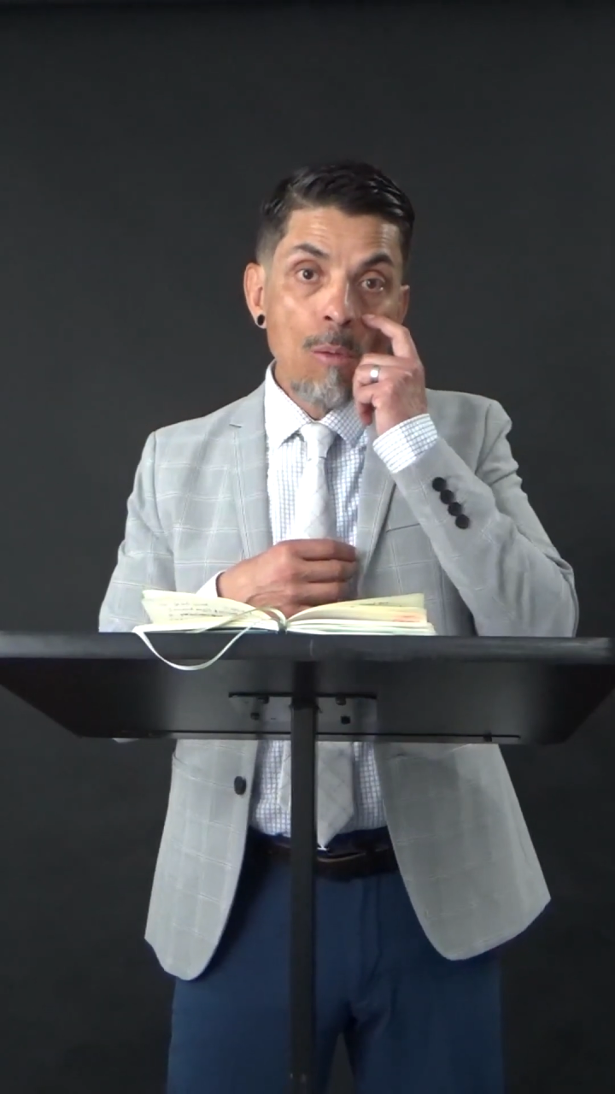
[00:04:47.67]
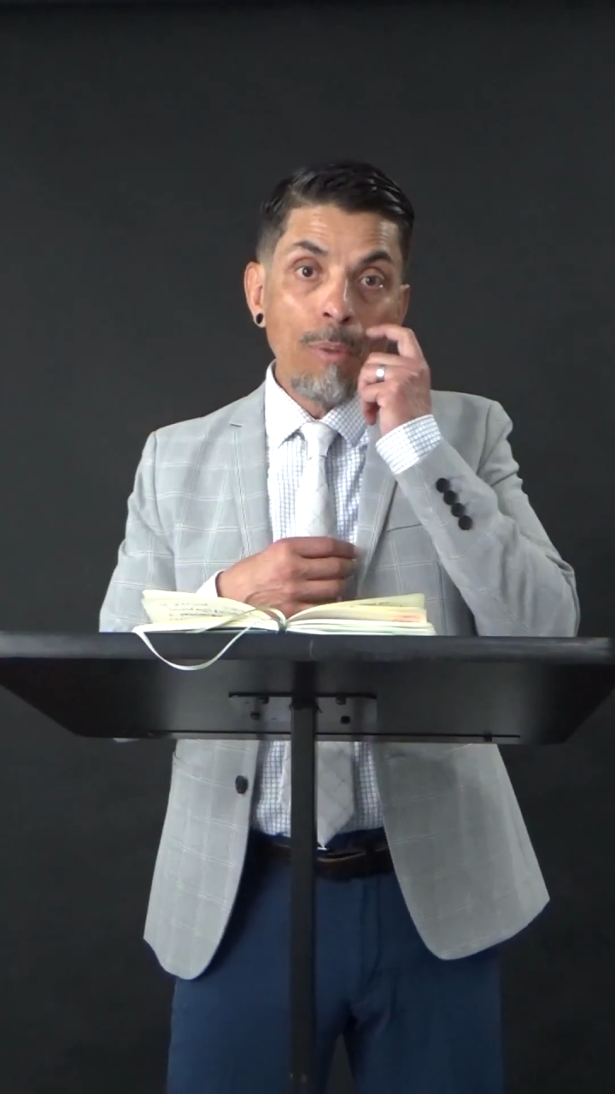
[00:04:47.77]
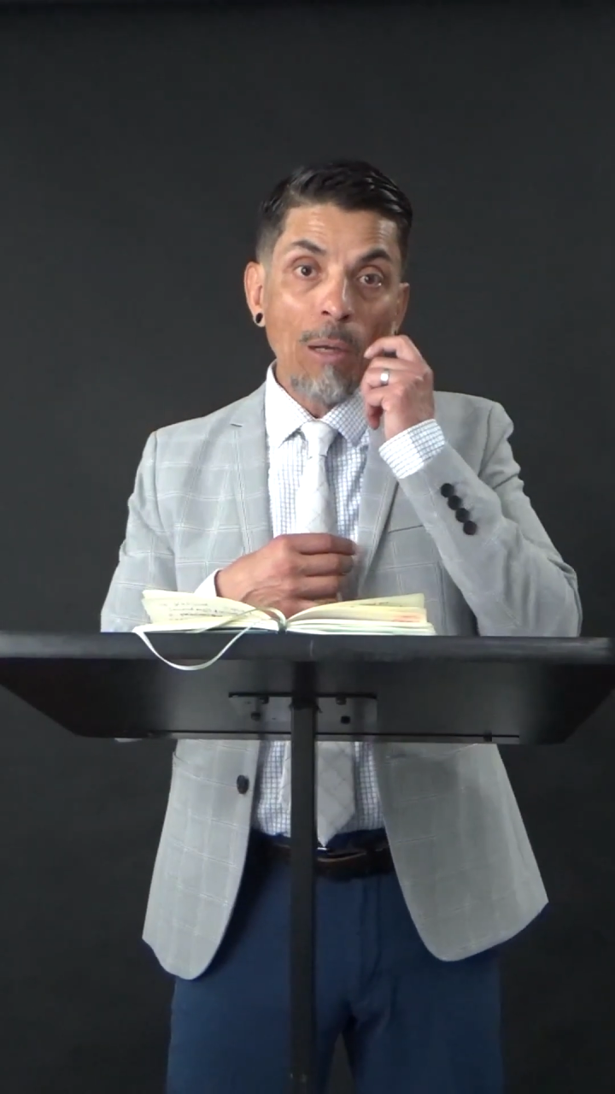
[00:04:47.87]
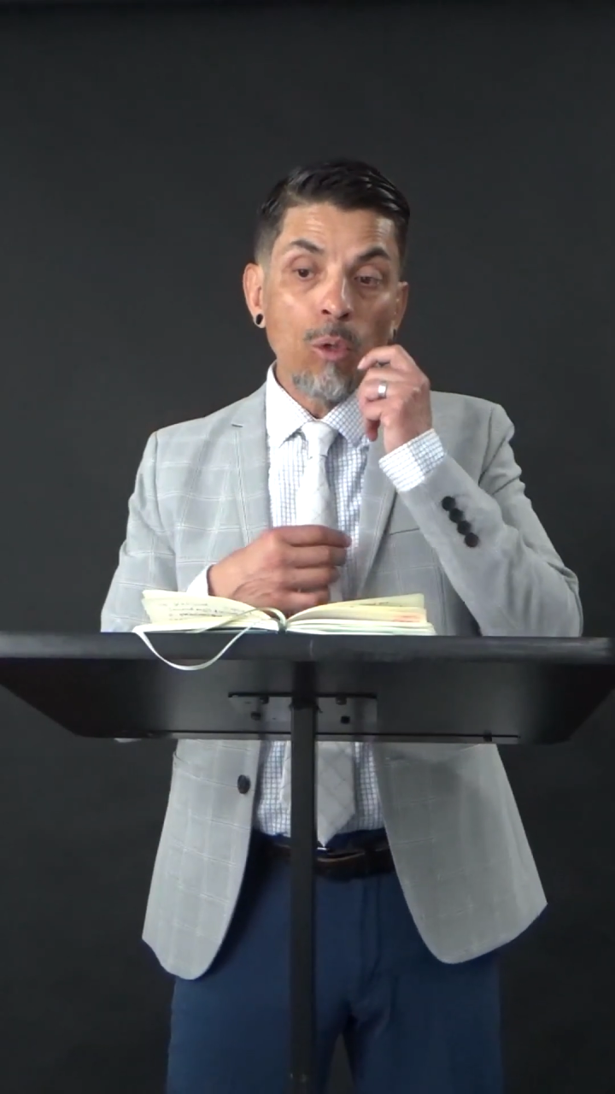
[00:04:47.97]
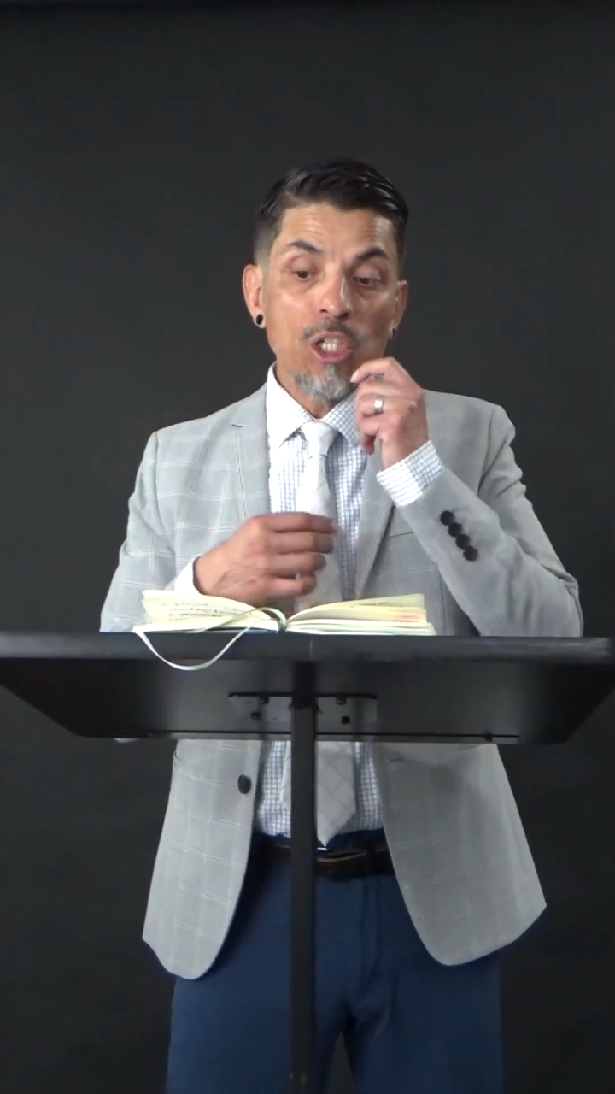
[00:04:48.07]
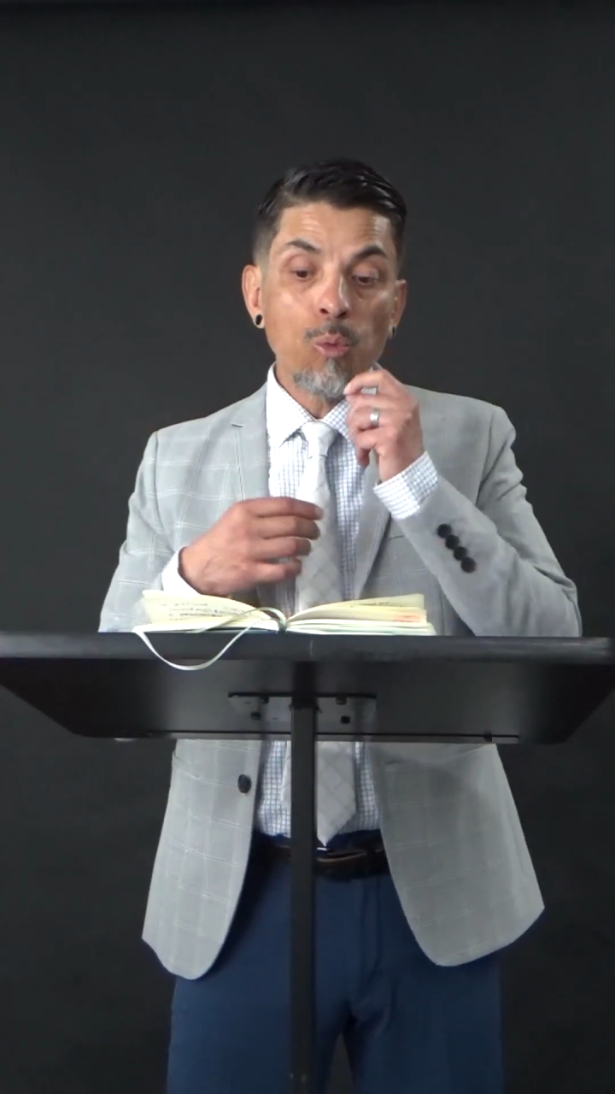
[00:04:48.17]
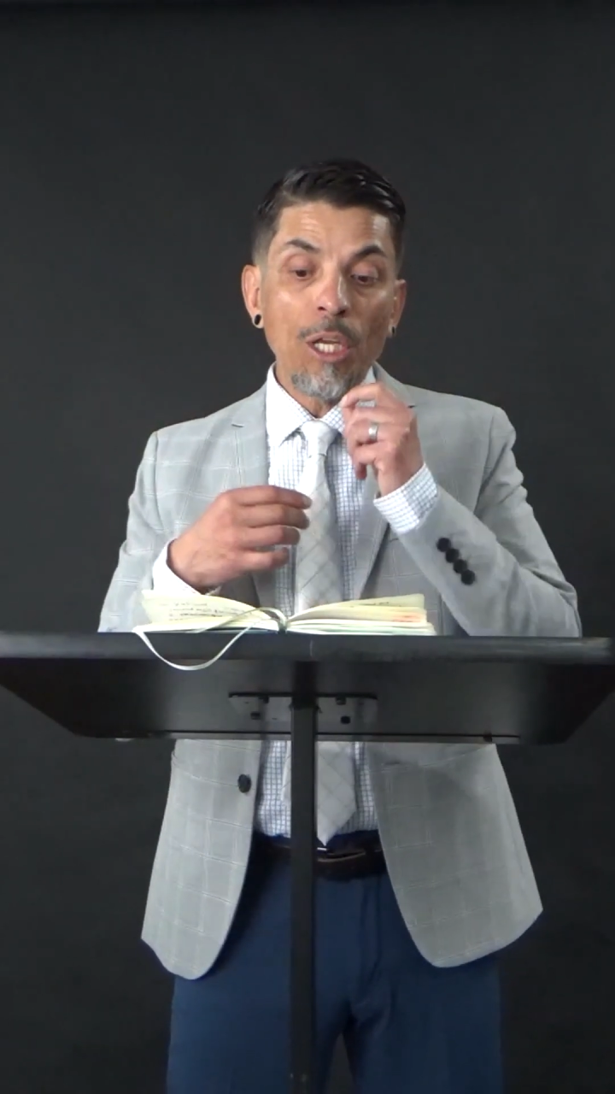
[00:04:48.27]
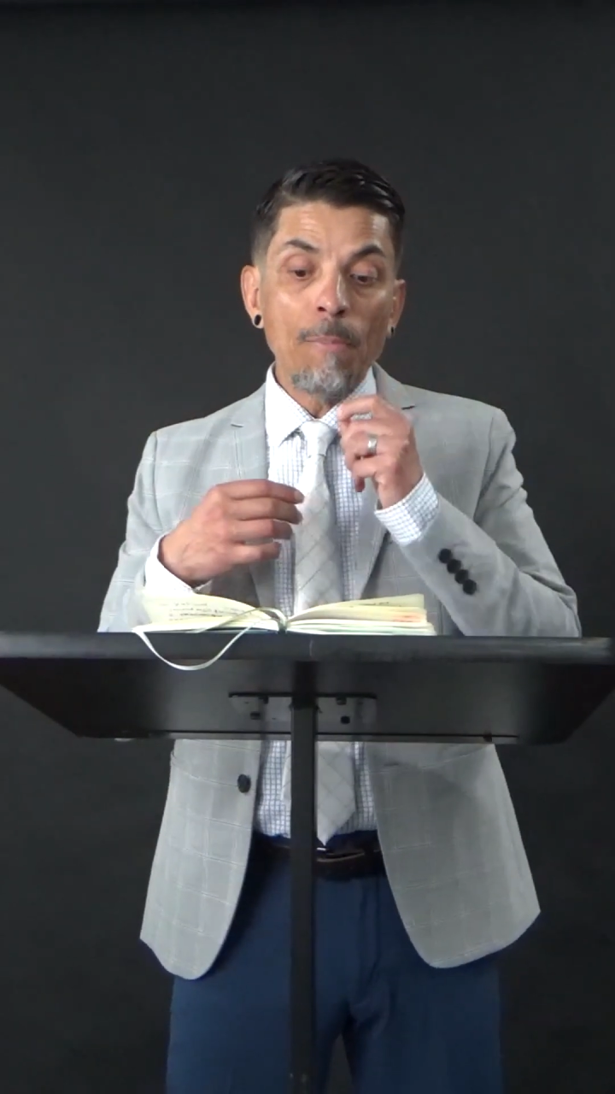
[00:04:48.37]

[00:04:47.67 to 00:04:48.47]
by which we